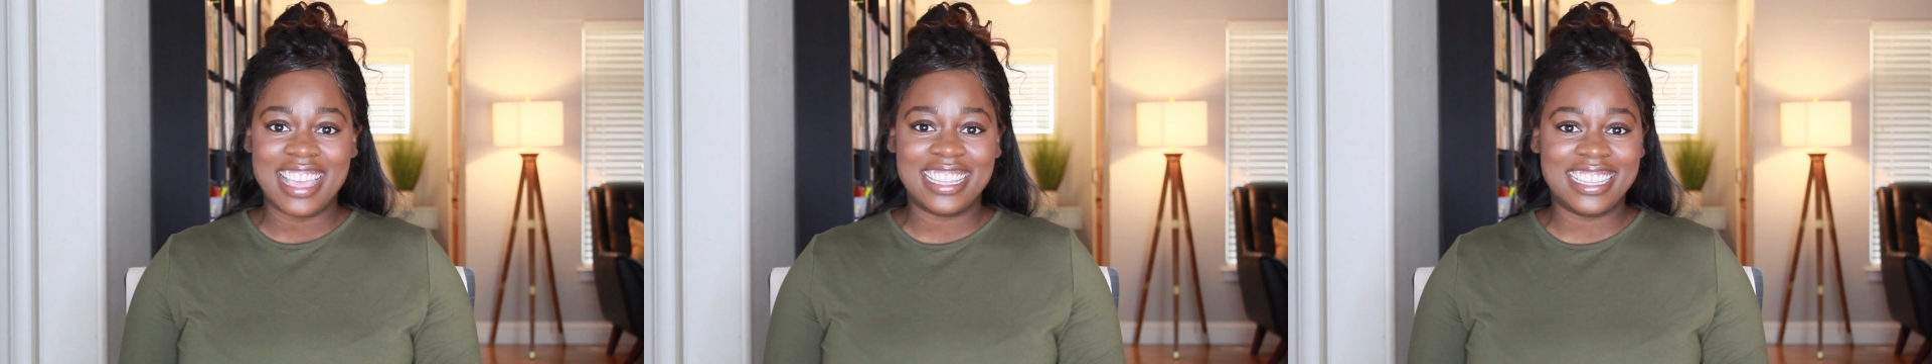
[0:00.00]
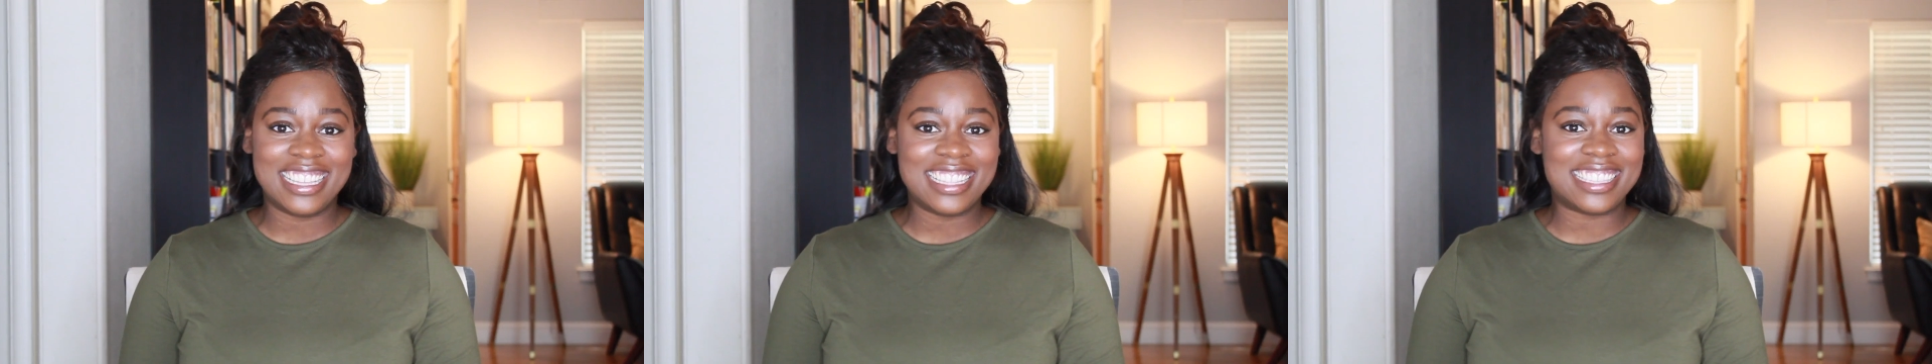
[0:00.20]

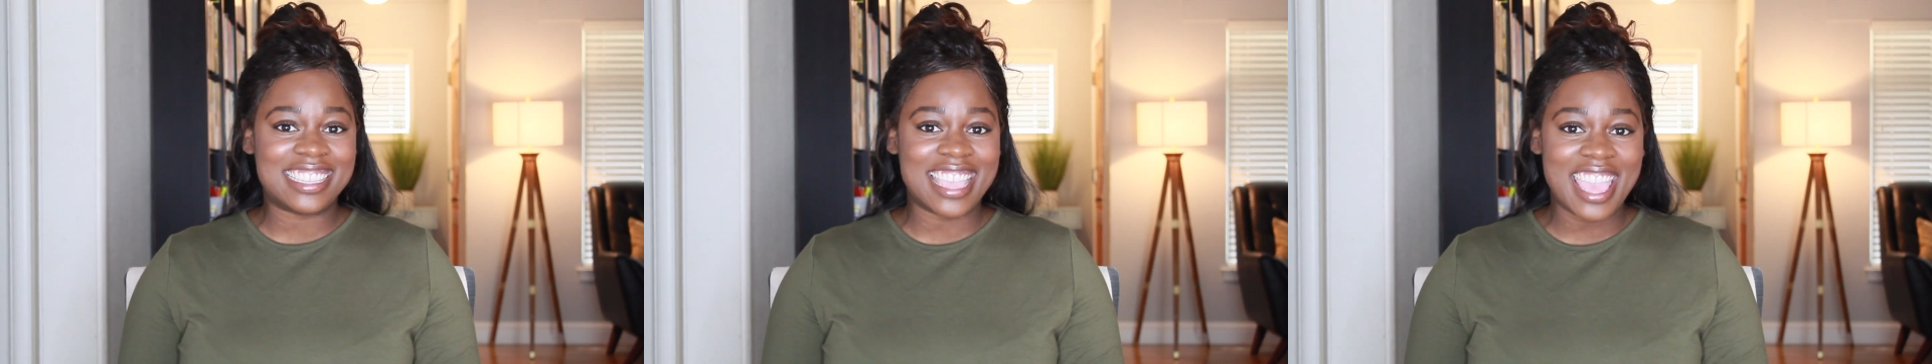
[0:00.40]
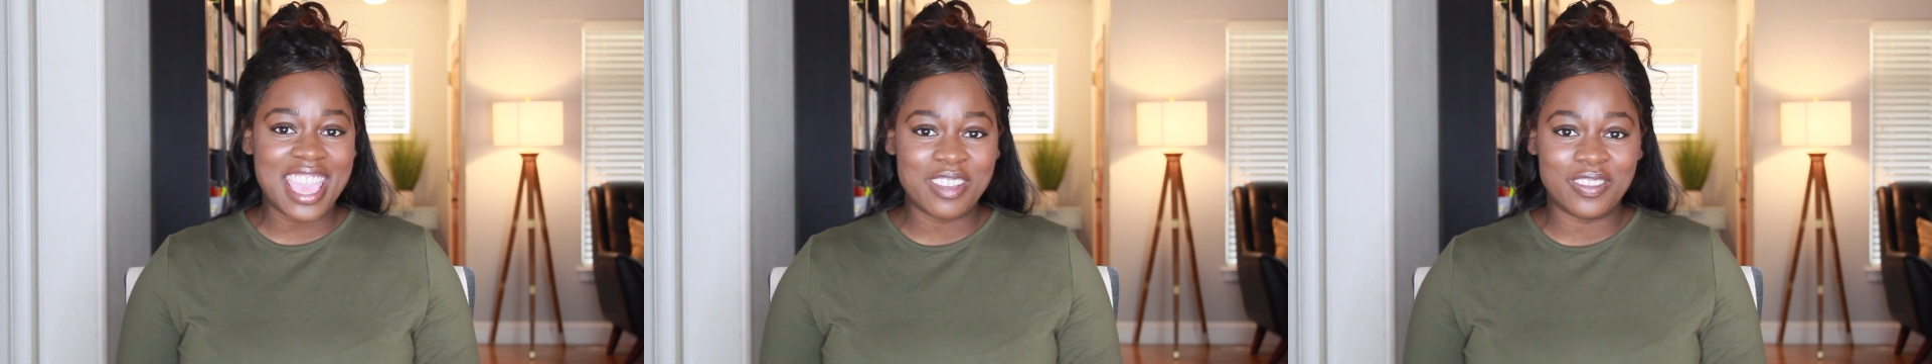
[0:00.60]
Good
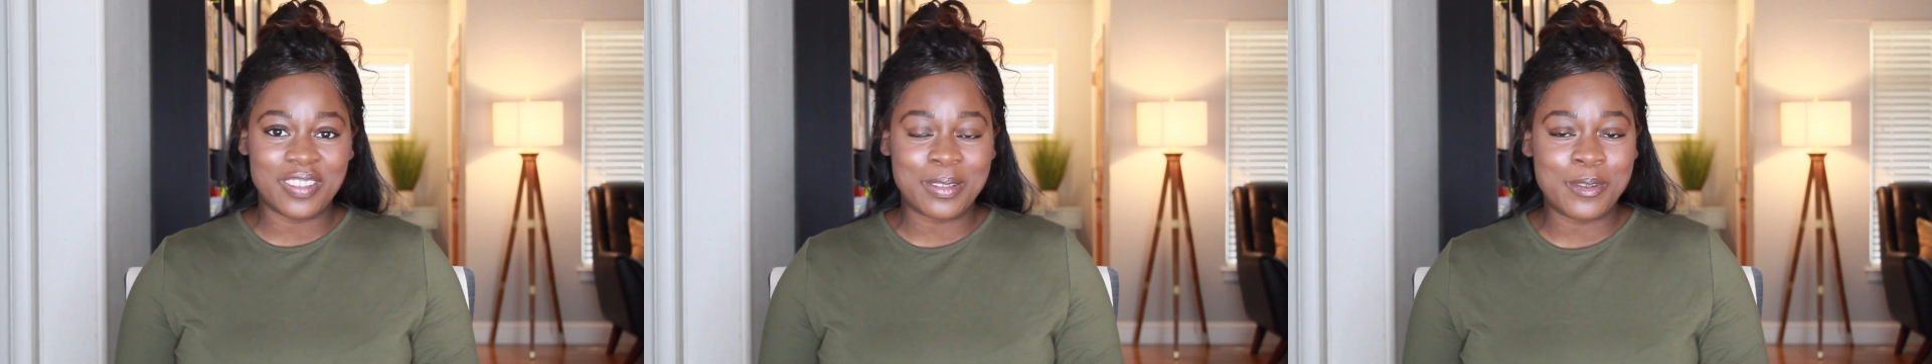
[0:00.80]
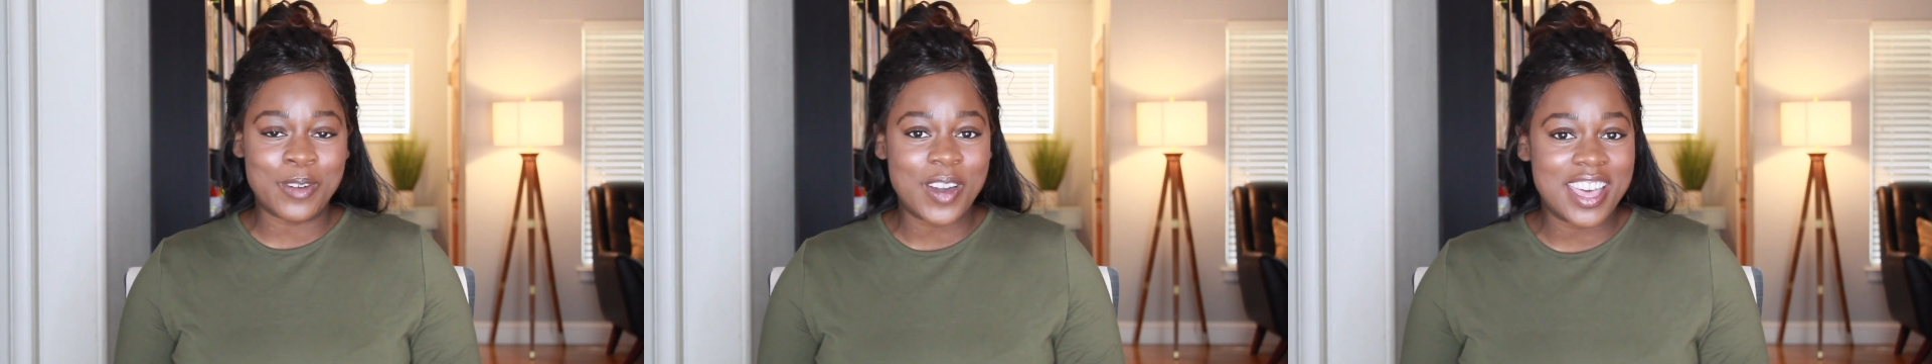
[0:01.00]
day,
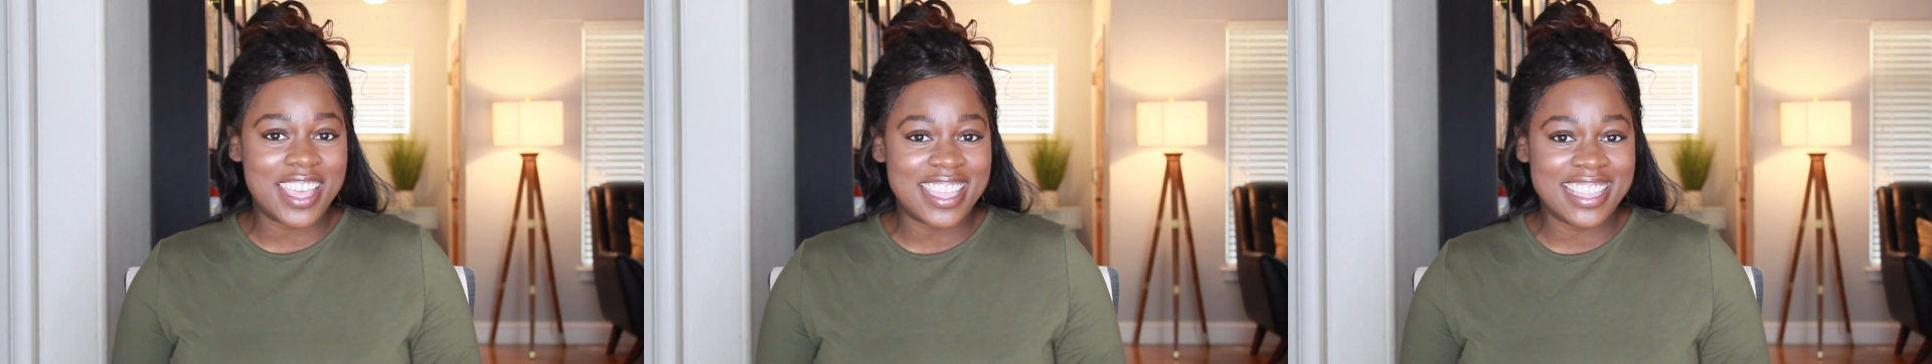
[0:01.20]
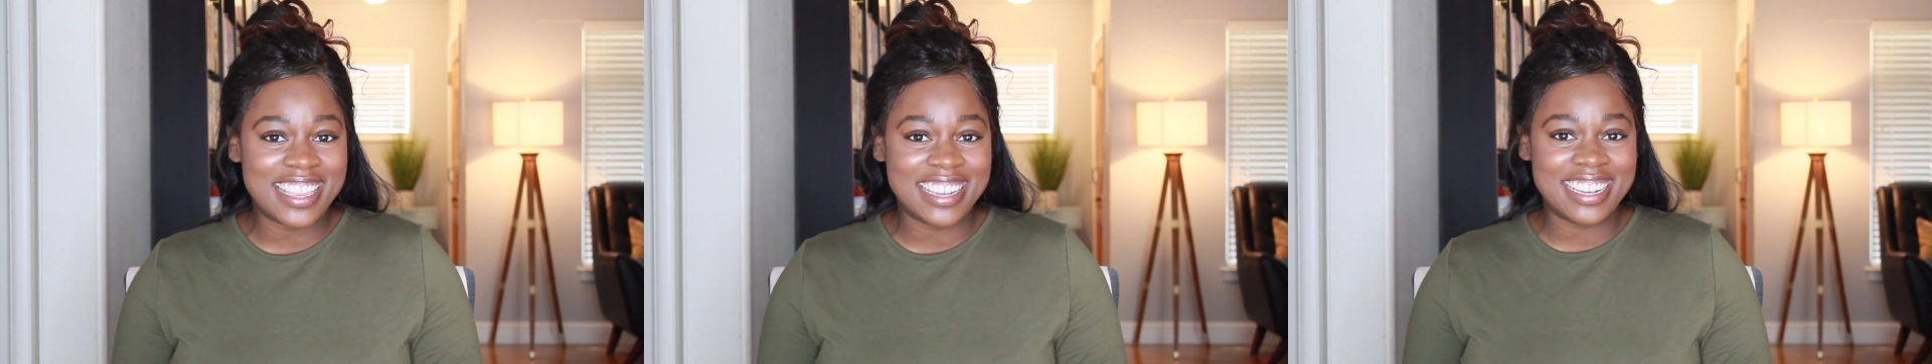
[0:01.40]

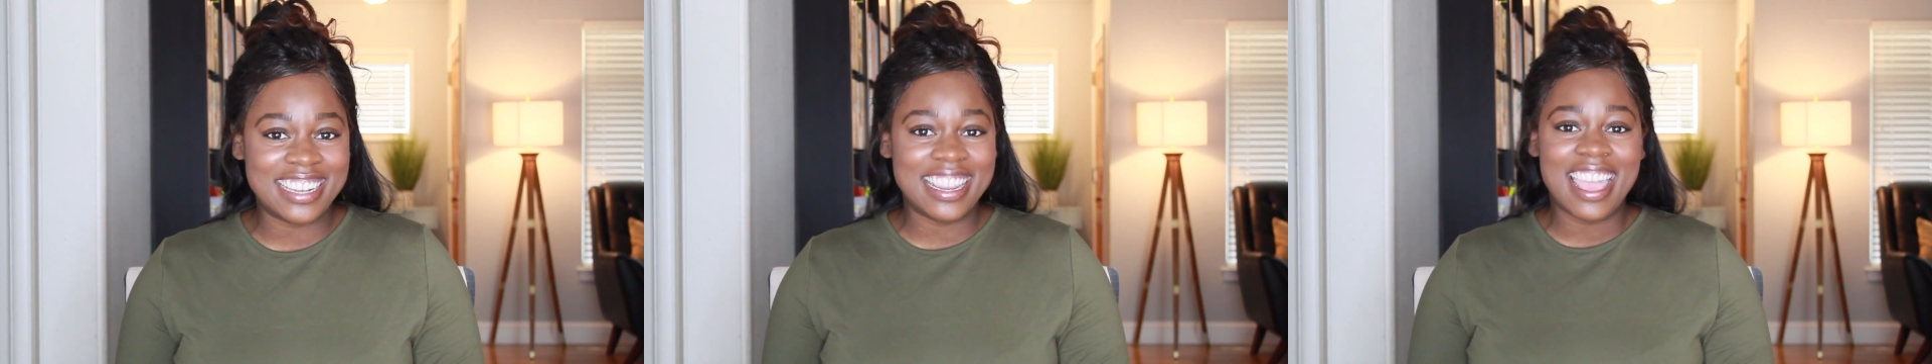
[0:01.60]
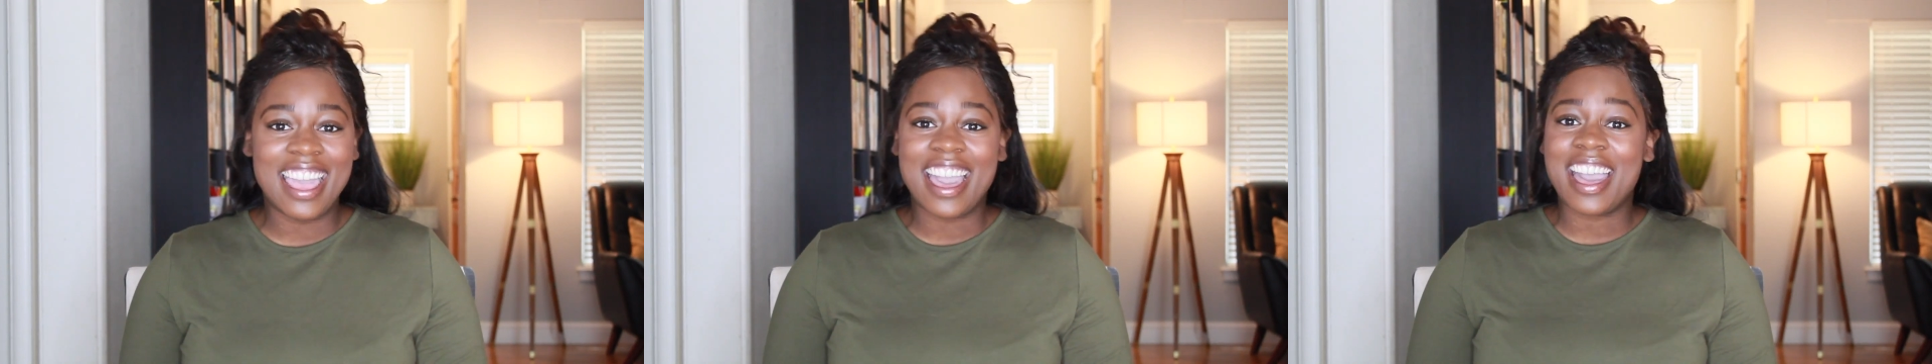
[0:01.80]

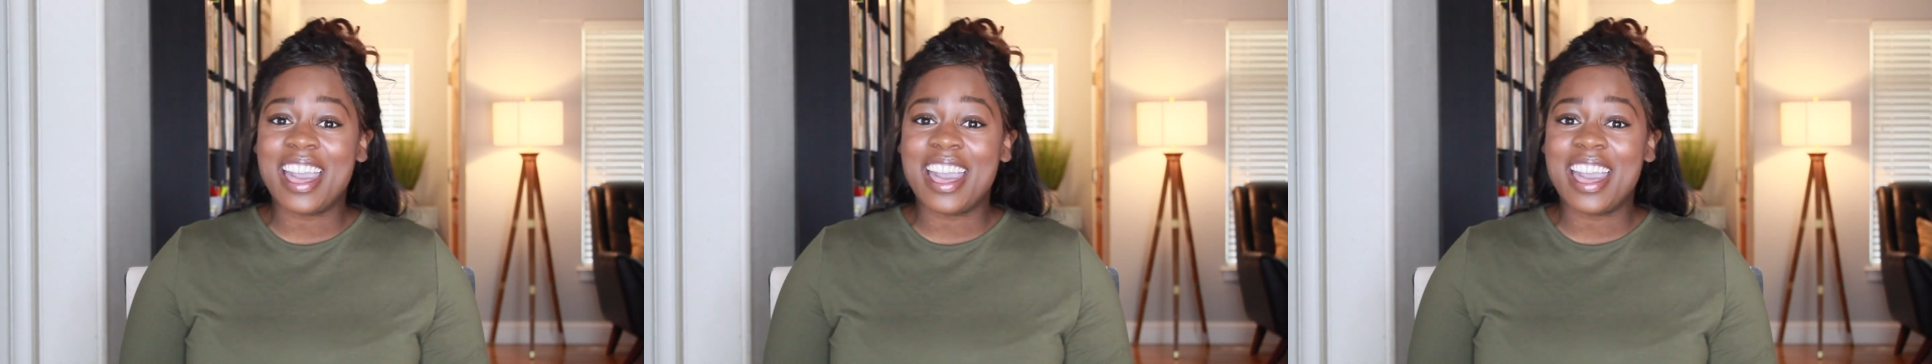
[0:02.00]
everyone.